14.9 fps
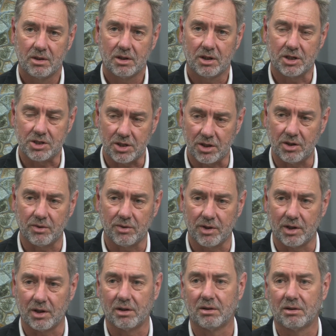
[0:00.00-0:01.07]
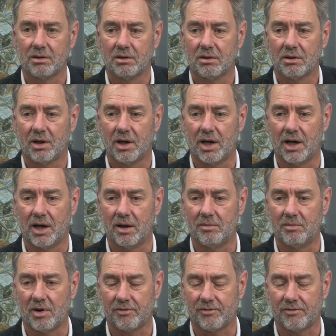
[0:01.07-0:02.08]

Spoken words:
continuing my